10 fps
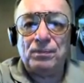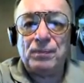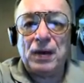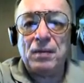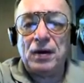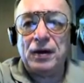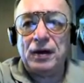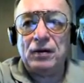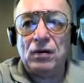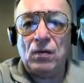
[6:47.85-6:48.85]
pay money to
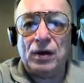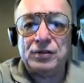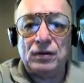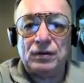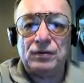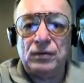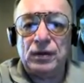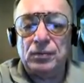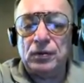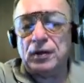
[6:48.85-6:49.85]
go watch an author read a
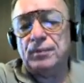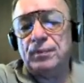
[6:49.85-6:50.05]
book.